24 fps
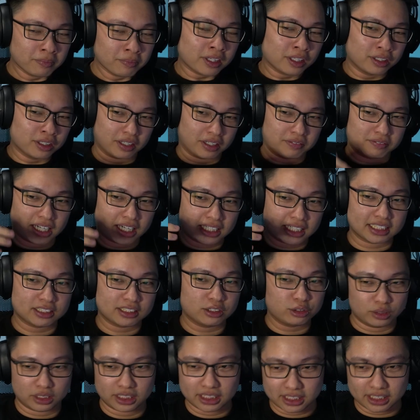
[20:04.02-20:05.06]
you have access to
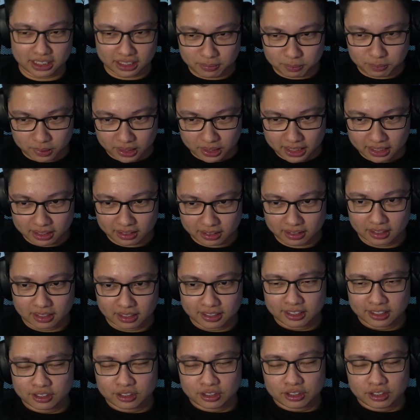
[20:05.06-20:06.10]
the team, right?
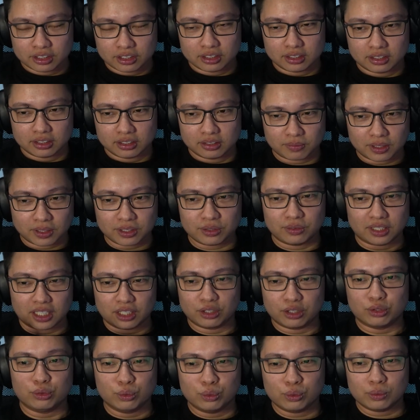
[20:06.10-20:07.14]
What you can
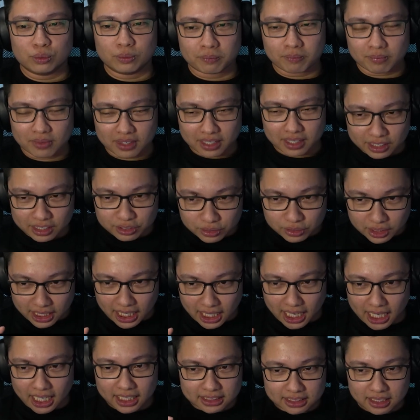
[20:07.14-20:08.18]
do is you can
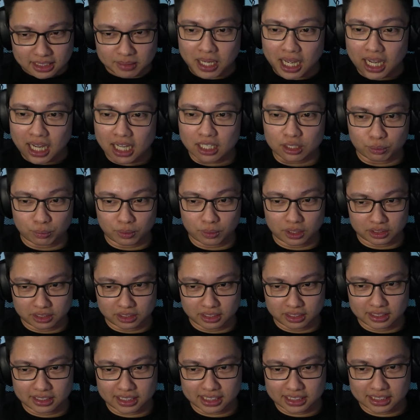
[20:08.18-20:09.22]
ask them hard
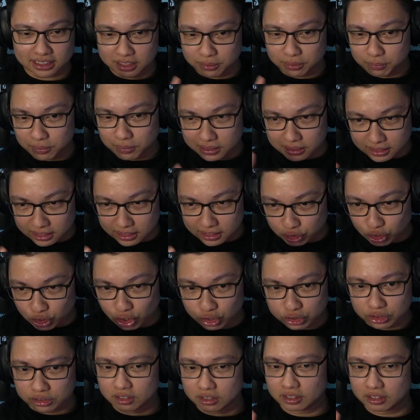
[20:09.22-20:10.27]
questions and see whether they dodge
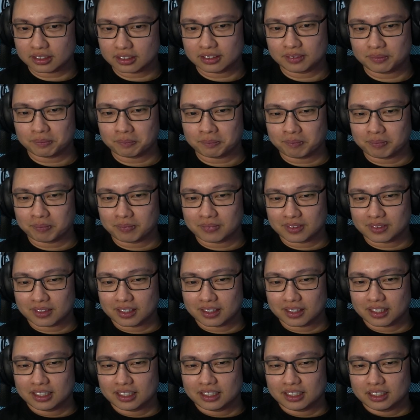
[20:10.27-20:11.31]
or not.
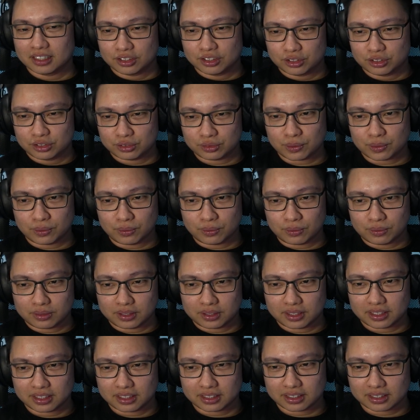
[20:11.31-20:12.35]
So
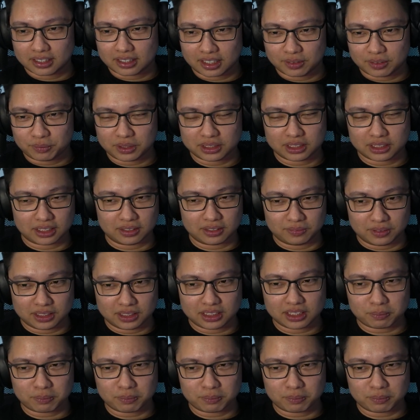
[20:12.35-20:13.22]
there was a recent